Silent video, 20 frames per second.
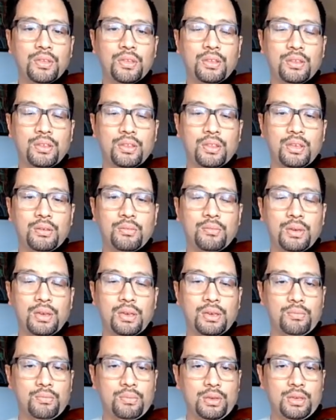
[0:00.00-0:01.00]
They
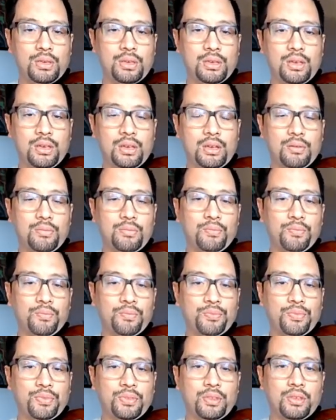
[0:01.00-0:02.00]
may be,
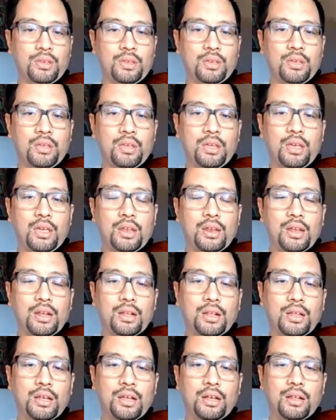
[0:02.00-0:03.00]
and I'll